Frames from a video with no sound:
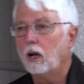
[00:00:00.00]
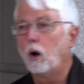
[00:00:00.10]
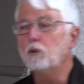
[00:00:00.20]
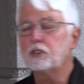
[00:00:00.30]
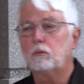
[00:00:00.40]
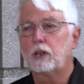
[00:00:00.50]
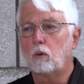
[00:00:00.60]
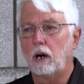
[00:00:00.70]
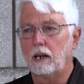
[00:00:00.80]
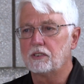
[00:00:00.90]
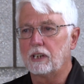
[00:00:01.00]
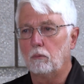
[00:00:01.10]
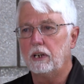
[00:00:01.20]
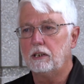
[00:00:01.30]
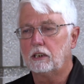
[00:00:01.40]
OSHA requires
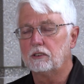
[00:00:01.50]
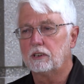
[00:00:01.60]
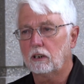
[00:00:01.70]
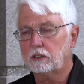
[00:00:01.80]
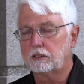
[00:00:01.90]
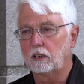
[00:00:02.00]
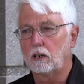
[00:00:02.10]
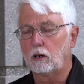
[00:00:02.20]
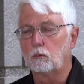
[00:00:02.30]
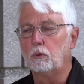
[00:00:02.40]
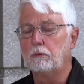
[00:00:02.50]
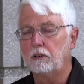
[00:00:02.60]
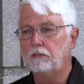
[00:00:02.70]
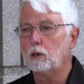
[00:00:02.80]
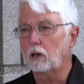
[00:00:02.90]
that we conduct or we
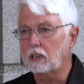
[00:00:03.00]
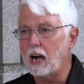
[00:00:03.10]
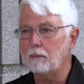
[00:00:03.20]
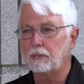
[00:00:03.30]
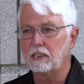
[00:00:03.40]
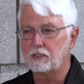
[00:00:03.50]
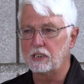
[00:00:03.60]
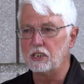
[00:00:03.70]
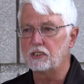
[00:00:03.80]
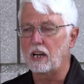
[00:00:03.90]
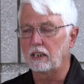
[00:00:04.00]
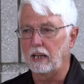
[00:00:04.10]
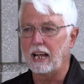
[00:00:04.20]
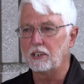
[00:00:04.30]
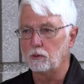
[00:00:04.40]
review our competencies on an
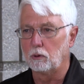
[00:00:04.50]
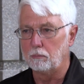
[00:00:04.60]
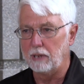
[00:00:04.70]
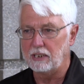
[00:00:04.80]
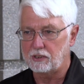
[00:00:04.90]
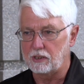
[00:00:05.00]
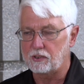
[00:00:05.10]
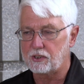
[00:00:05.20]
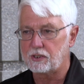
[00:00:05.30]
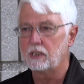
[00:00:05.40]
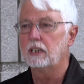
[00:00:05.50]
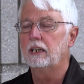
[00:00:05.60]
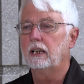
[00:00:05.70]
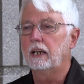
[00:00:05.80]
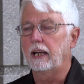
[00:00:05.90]
annual basis.
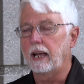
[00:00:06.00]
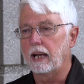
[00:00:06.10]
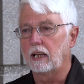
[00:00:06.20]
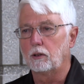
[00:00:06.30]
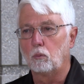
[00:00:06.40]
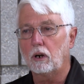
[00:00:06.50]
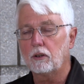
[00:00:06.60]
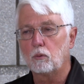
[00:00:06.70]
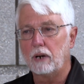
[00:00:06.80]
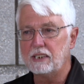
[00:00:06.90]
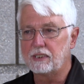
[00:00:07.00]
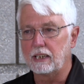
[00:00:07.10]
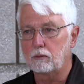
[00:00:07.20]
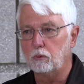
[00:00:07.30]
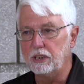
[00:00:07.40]
And one of the ways
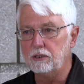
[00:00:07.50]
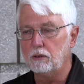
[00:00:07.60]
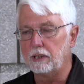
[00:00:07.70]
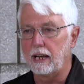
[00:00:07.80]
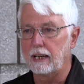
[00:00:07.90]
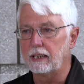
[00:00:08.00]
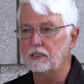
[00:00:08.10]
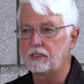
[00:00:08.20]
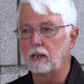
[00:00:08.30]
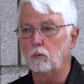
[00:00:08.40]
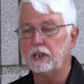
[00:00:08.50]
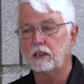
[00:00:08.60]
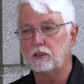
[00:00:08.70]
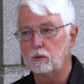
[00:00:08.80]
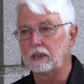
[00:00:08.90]
that we do that is that we
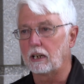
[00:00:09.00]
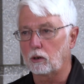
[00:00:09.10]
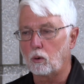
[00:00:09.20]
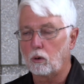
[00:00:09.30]
could do it on